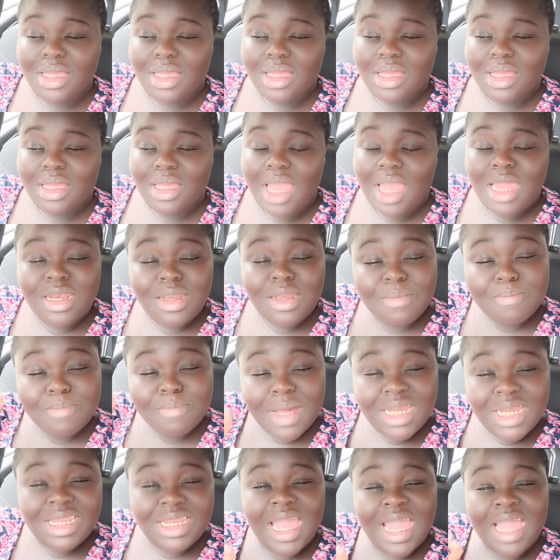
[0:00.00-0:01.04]
And the
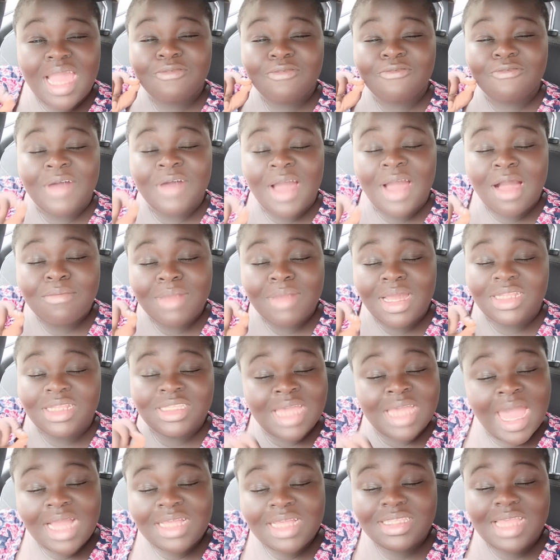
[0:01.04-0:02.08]
money I filed my
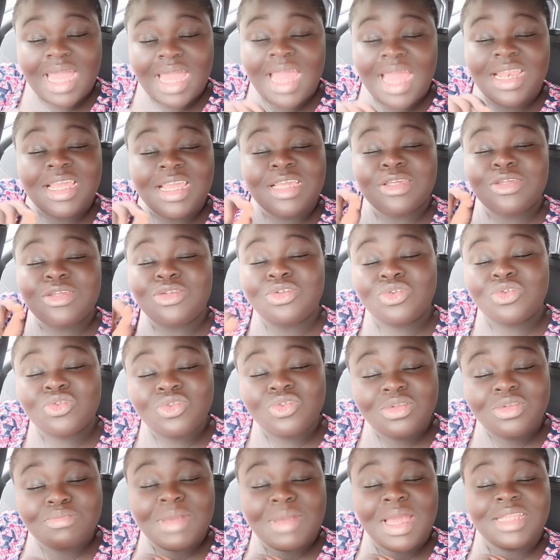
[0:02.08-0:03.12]
tax, I didn't
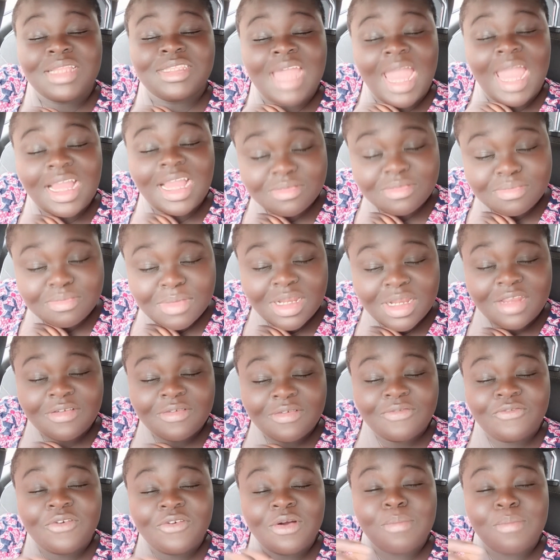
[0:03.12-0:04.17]
use my tax money
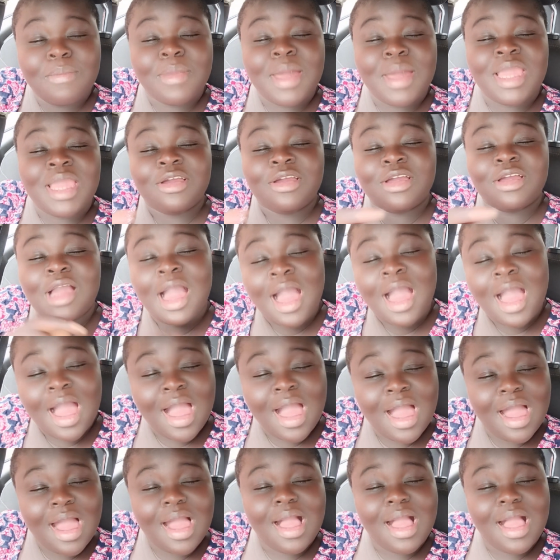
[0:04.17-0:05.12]
for my car.